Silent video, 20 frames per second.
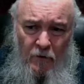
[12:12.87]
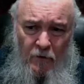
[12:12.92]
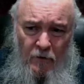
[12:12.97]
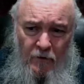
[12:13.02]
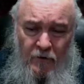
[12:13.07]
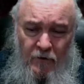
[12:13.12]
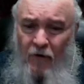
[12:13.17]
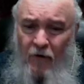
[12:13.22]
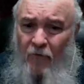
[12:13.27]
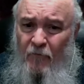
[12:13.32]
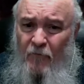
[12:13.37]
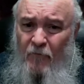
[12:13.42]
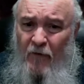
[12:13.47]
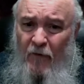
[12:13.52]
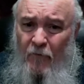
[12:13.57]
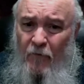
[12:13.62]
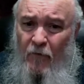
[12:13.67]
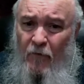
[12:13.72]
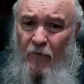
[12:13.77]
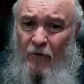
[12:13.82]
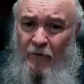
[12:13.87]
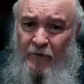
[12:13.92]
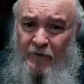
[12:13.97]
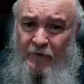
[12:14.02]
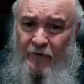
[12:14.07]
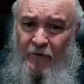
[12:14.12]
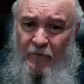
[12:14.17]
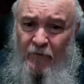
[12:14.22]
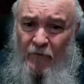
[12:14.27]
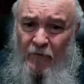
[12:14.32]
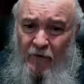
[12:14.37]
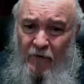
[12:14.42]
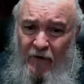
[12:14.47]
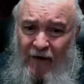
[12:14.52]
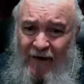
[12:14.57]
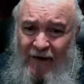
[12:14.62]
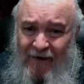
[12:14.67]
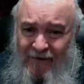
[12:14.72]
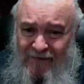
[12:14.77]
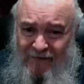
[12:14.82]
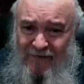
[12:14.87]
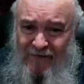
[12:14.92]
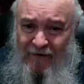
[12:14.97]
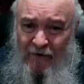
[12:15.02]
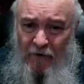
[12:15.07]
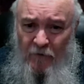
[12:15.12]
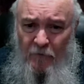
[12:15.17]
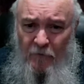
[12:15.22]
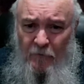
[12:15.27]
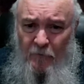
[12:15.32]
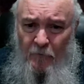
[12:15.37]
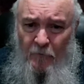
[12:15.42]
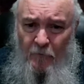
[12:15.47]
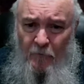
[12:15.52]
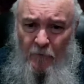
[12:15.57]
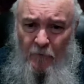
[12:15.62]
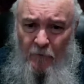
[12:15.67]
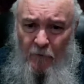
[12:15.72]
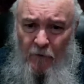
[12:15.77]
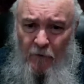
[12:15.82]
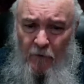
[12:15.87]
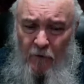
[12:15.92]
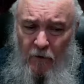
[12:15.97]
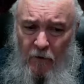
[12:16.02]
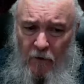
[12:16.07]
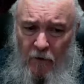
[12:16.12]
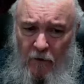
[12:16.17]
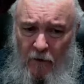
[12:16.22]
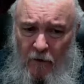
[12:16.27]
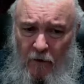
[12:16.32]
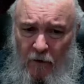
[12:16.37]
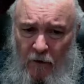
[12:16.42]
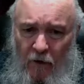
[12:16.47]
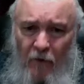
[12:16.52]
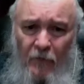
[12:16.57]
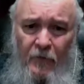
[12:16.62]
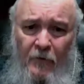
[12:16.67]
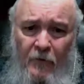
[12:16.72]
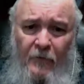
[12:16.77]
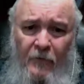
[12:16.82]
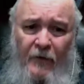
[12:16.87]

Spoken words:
to give people a different idea other